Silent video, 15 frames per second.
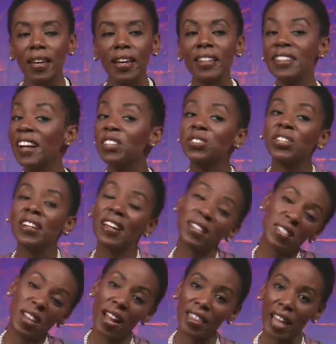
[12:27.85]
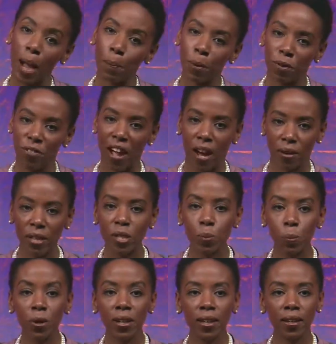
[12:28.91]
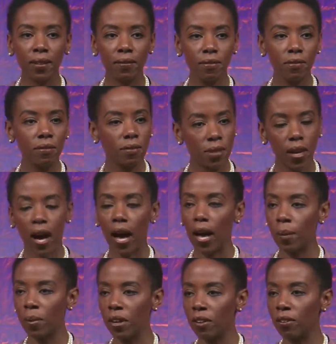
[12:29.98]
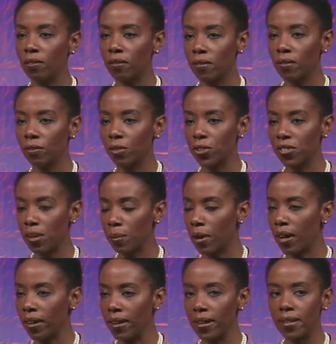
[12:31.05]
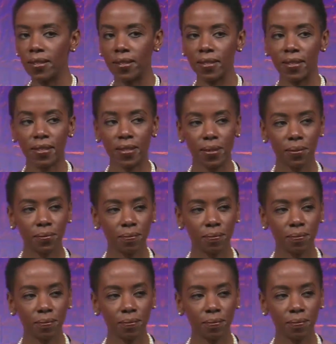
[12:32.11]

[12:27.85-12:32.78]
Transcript: It's not that profound. It's pretty common for some artists.